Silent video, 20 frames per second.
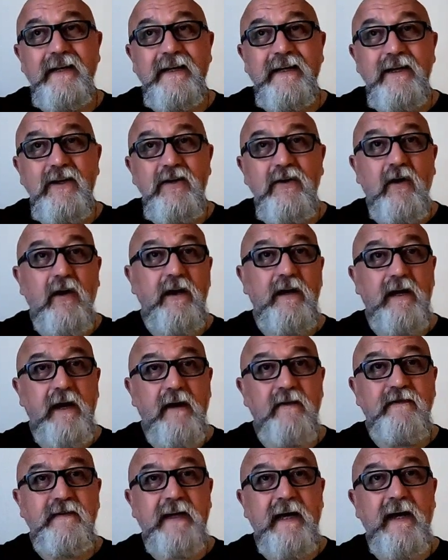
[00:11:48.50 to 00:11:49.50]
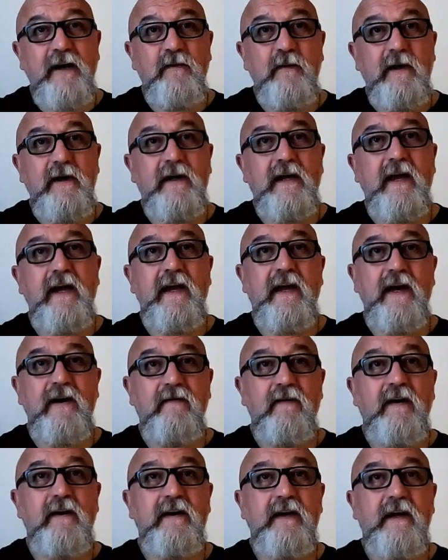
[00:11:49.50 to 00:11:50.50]
nine out of ten when you get your
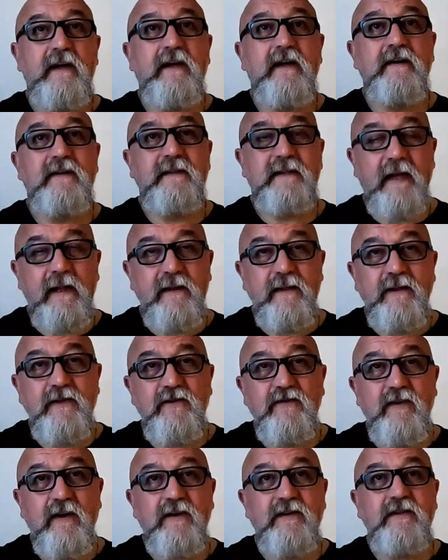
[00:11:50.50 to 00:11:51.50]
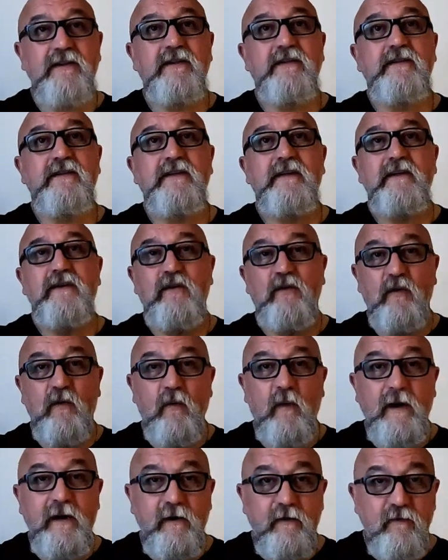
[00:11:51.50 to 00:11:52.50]
head around it and understand the instructions.
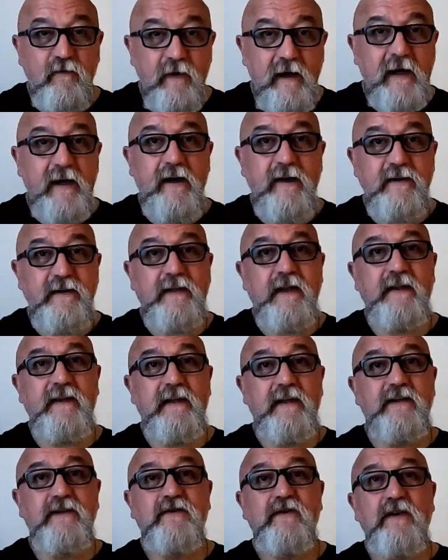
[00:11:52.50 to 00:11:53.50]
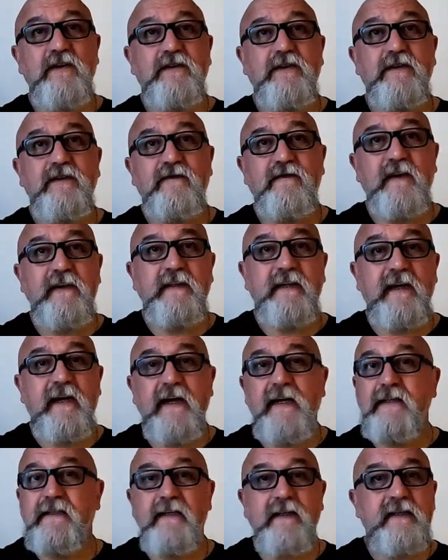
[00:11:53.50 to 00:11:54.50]
When you really understand the instructions, fitting
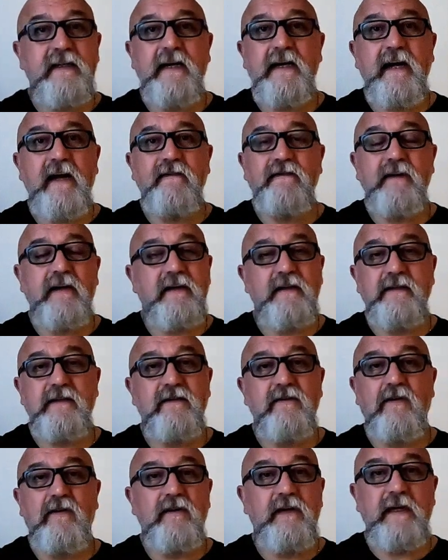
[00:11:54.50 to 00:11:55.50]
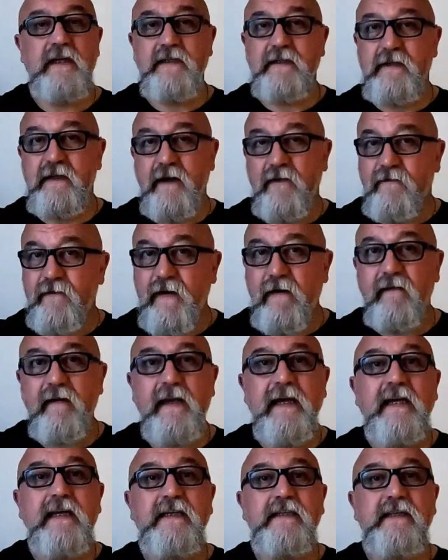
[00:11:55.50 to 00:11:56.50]
it is a ten out of ten. It's not, it's a very
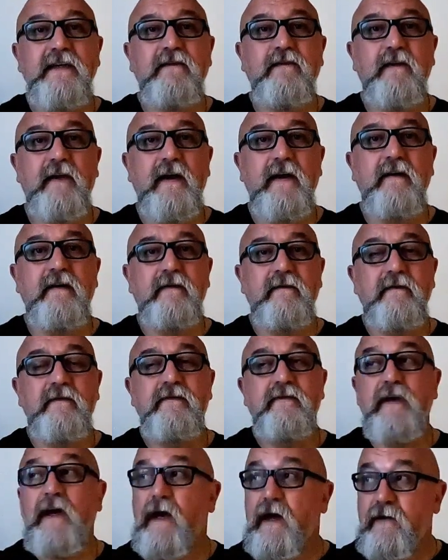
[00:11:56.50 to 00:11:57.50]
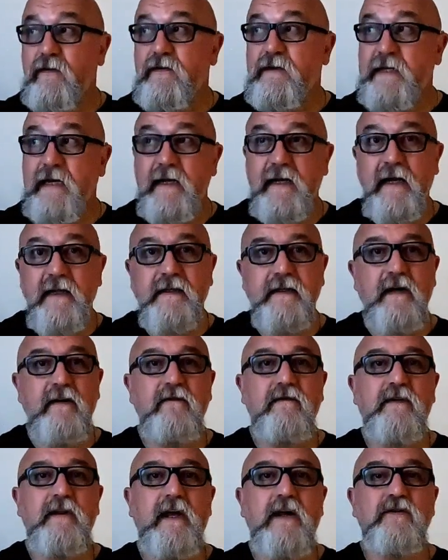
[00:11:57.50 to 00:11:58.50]
easy fit, and ten out of
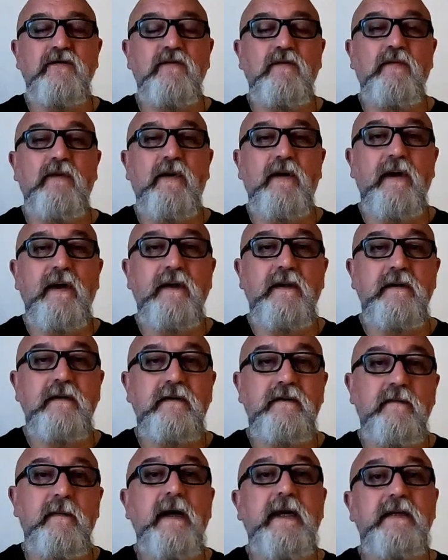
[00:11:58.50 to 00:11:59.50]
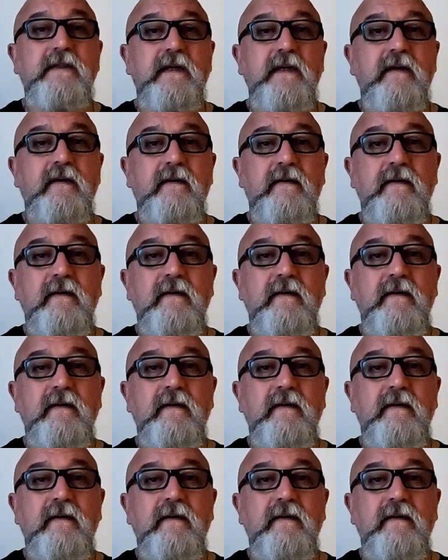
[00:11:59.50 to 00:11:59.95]
ten for the actual product. It's amazing.